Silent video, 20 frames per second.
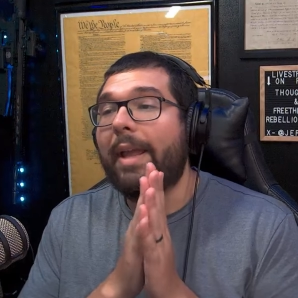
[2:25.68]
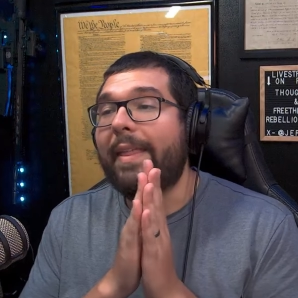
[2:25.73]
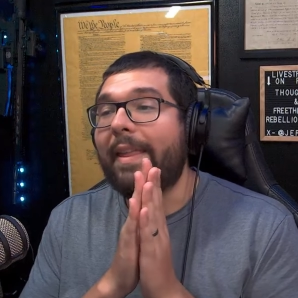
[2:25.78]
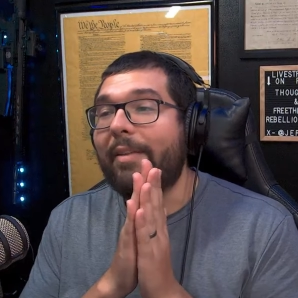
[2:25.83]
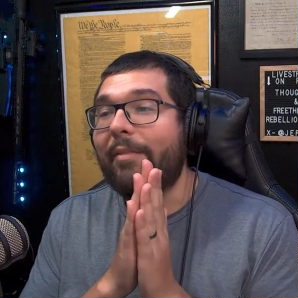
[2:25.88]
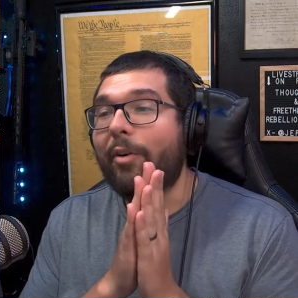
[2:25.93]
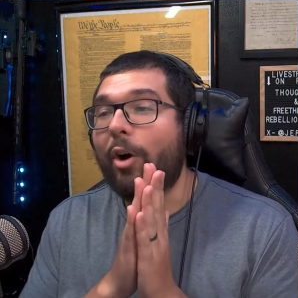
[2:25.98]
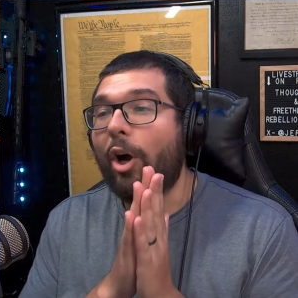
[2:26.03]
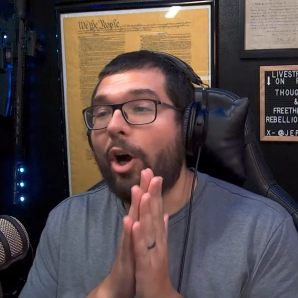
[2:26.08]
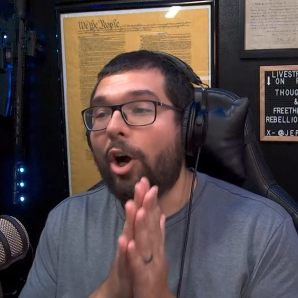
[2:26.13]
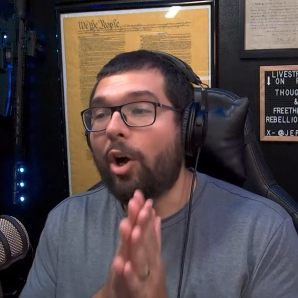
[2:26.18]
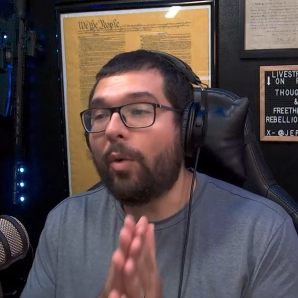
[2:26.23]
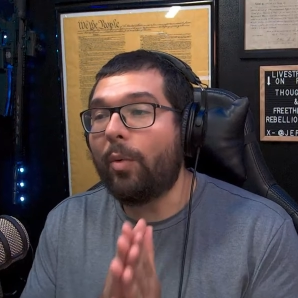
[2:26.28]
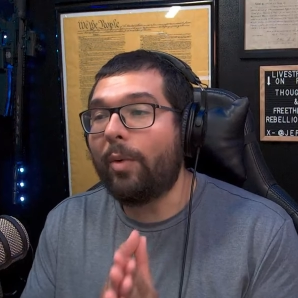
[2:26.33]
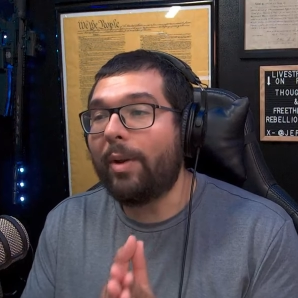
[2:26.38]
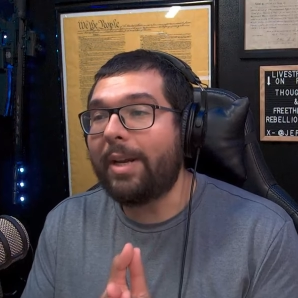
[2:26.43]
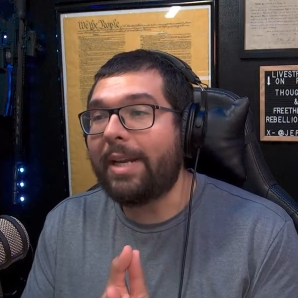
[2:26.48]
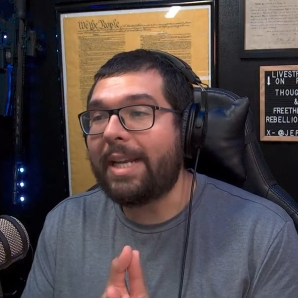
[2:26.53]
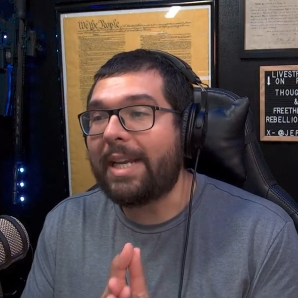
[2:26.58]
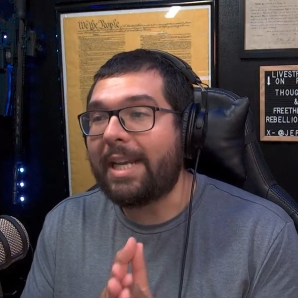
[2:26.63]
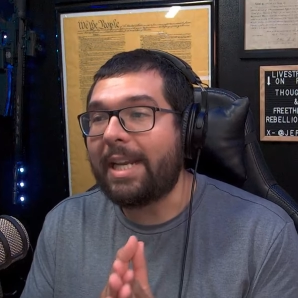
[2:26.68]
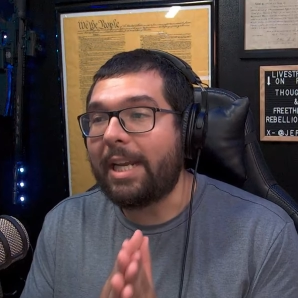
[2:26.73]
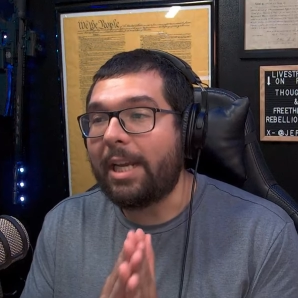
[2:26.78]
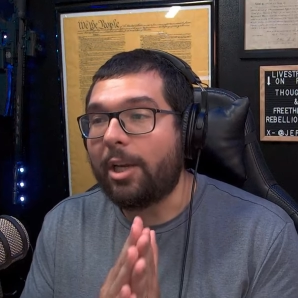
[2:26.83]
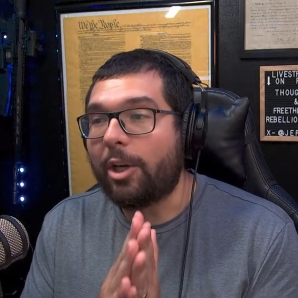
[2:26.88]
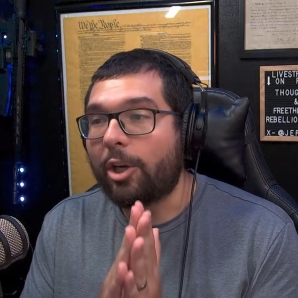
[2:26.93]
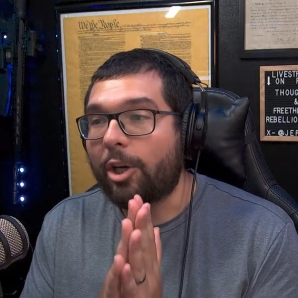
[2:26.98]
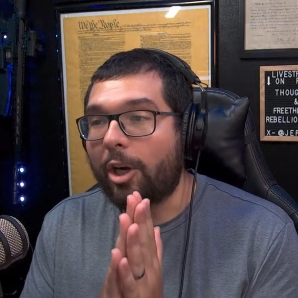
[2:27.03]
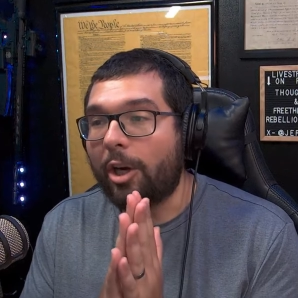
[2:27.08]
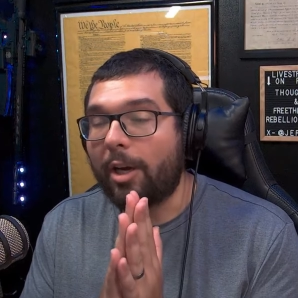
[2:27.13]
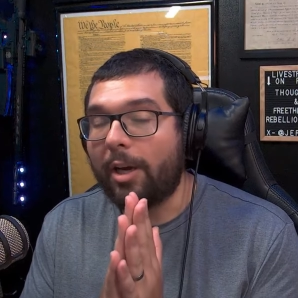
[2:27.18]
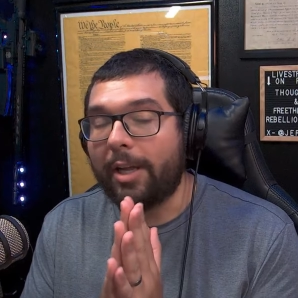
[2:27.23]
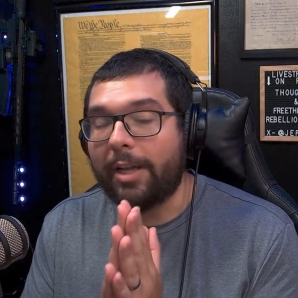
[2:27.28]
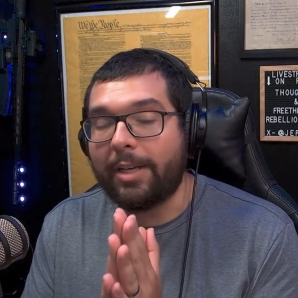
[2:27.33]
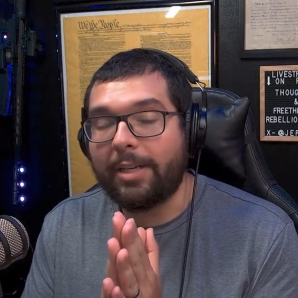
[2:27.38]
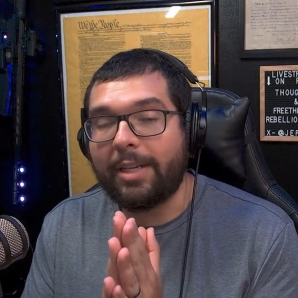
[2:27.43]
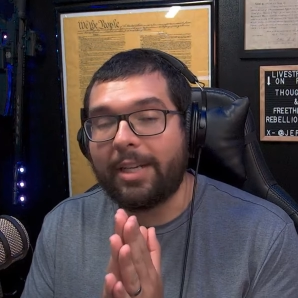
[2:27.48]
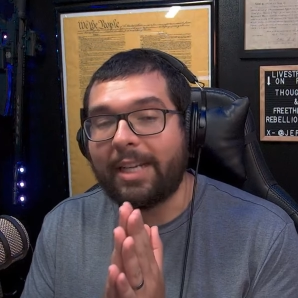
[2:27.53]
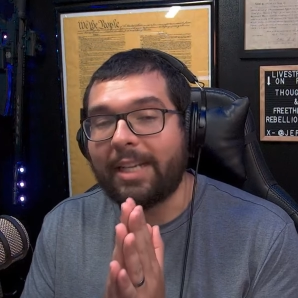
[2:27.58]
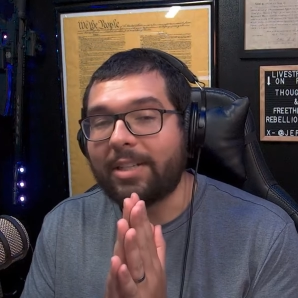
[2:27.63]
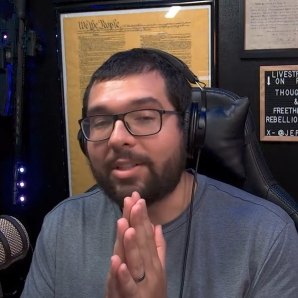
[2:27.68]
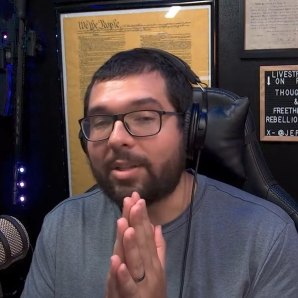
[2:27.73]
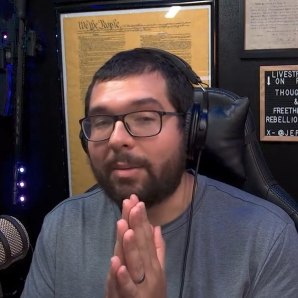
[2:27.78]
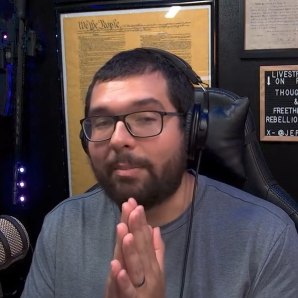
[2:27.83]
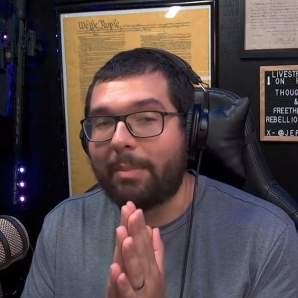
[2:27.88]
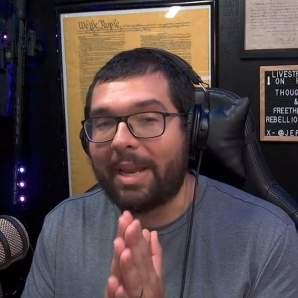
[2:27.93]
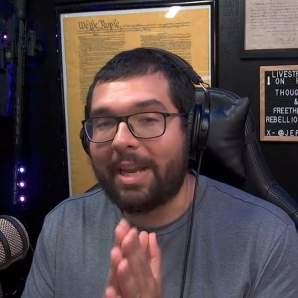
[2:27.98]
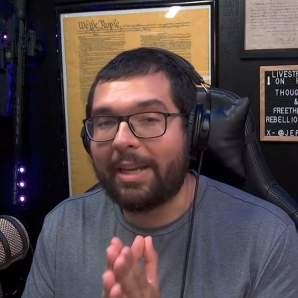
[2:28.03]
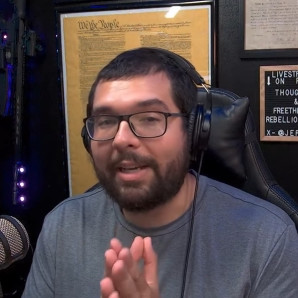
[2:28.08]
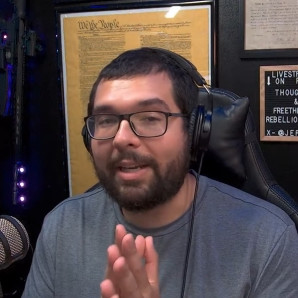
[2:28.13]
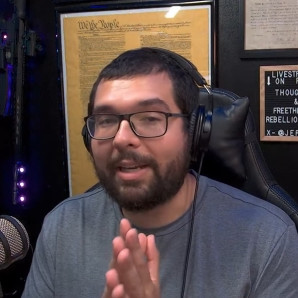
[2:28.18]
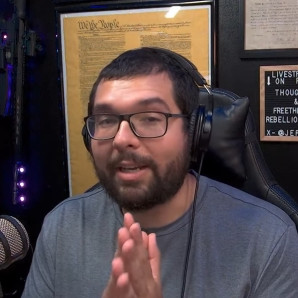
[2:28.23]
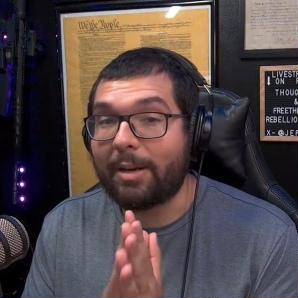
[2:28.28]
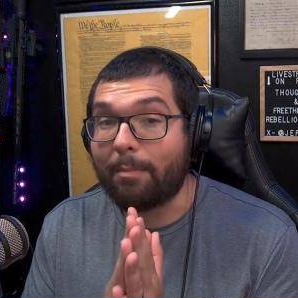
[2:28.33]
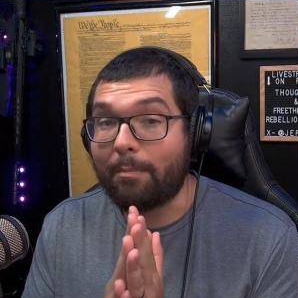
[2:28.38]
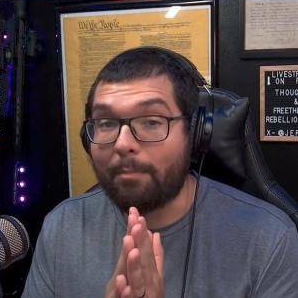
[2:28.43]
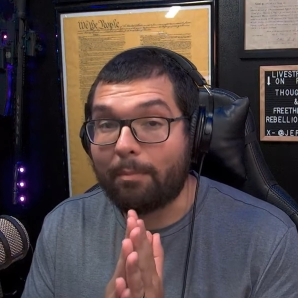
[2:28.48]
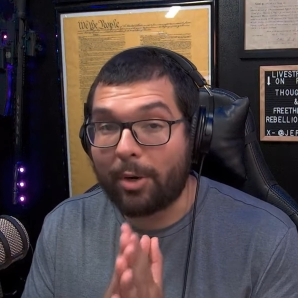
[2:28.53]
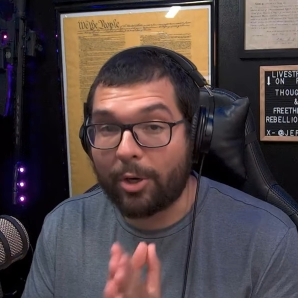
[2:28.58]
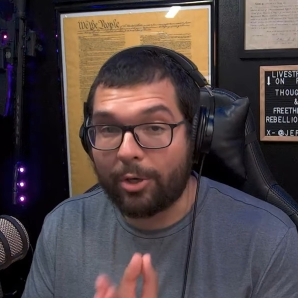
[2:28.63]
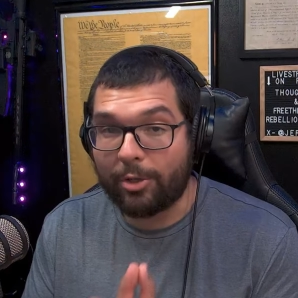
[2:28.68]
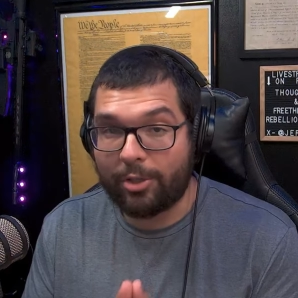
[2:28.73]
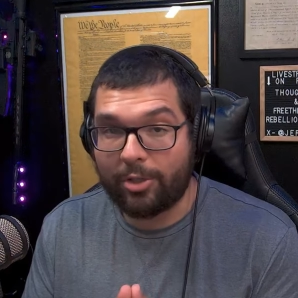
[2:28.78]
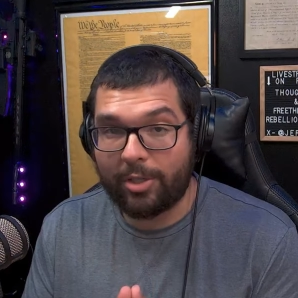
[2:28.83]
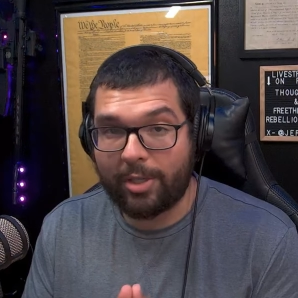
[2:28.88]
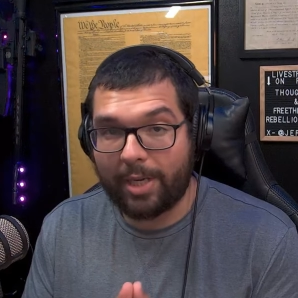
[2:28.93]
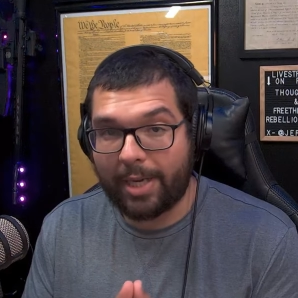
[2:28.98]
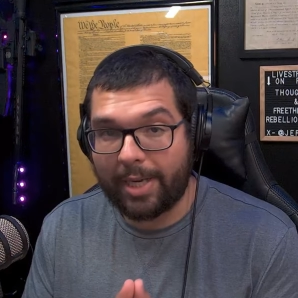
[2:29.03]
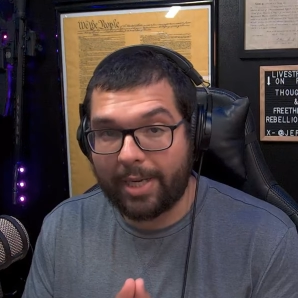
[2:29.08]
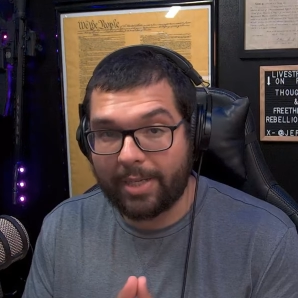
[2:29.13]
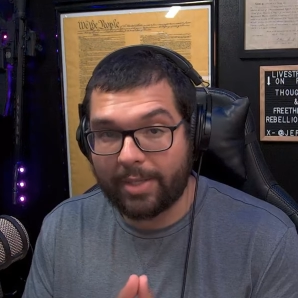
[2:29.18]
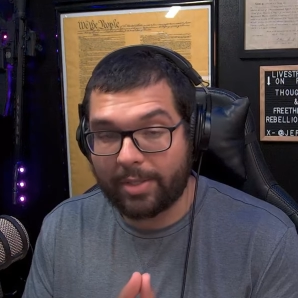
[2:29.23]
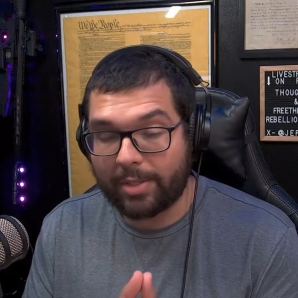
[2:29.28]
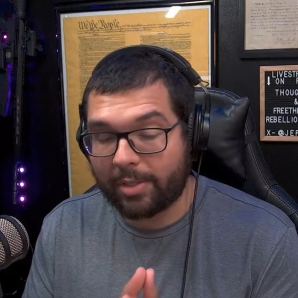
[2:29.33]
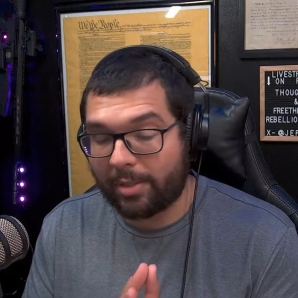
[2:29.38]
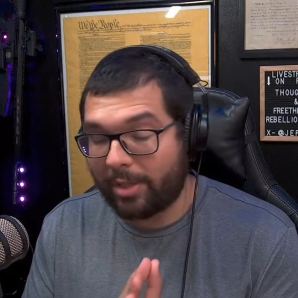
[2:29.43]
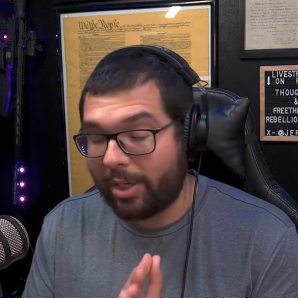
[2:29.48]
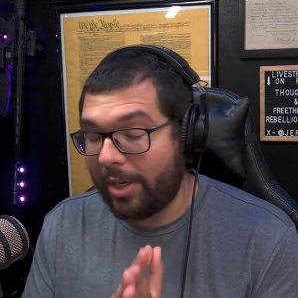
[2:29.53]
they've already gone into making merchandise.